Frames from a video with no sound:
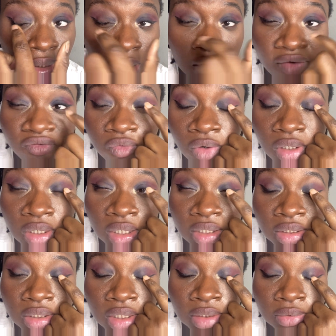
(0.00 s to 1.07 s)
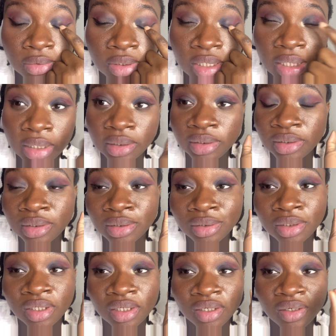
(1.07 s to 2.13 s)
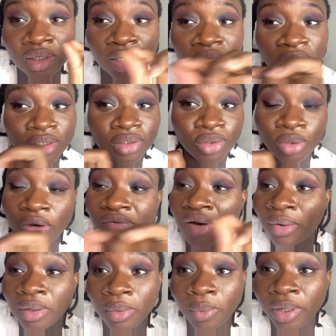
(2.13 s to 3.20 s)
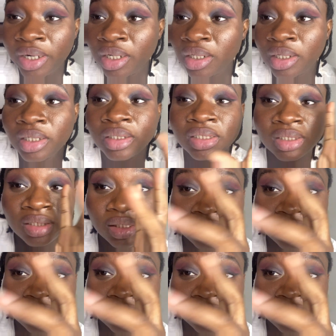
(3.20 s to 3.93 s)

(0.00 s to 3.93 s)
I have one eyeshadow that 12 hour wear and it's